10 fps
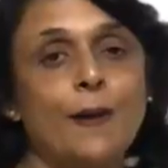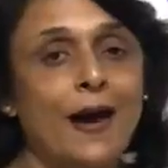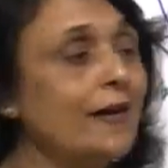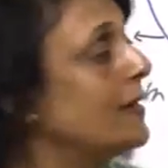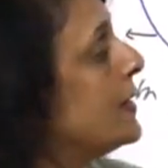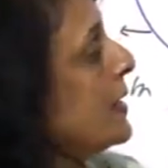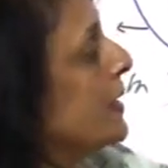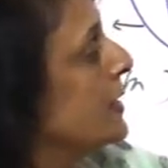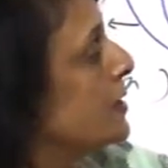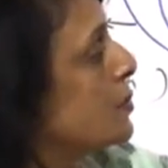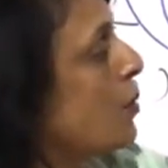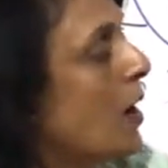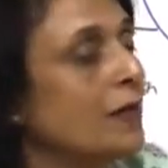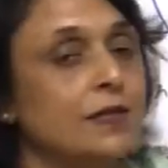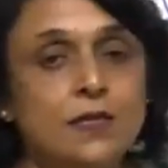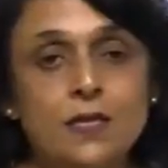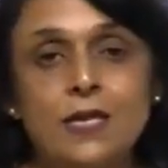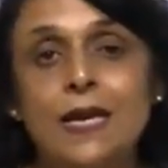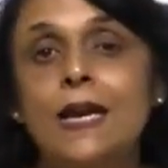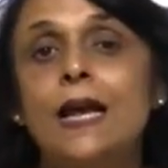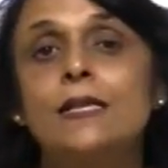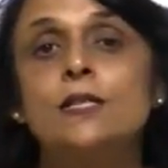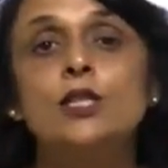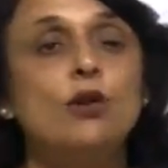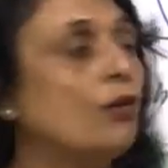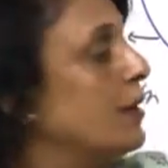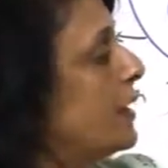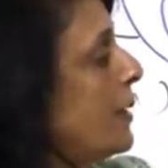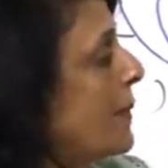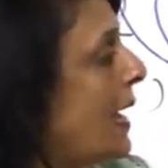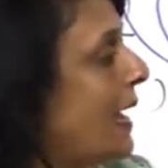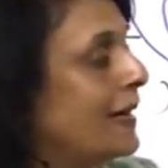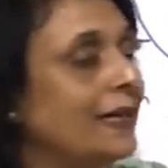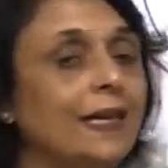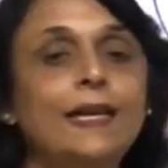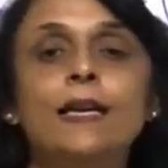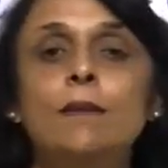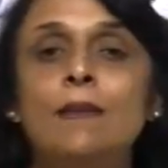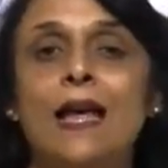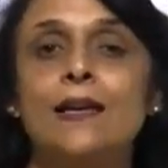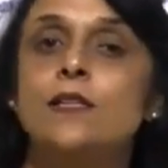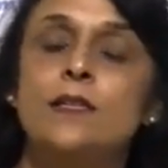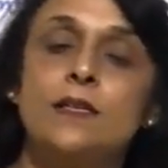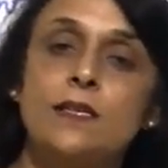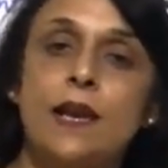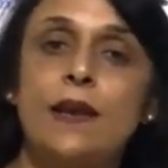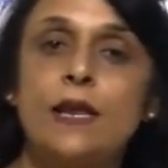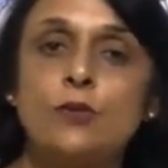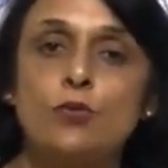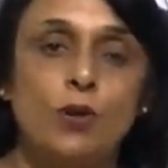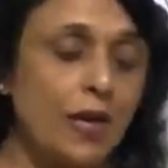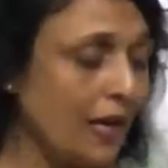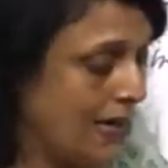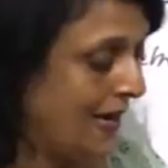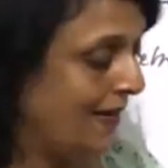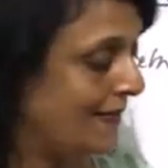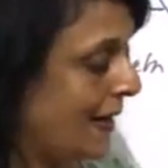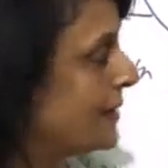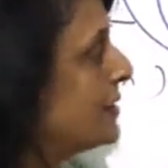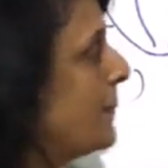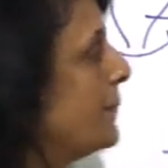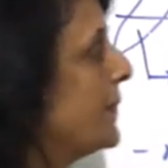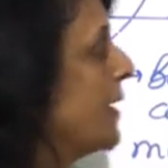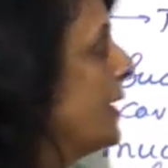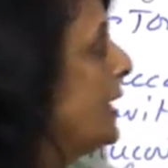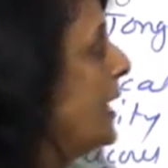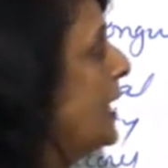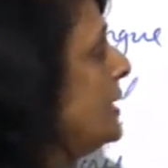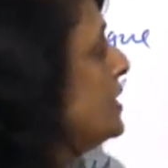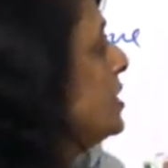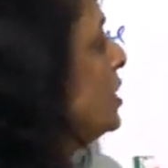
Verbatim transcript: part. Small intestine has duodenum and ileum, large intestine has only rectum. In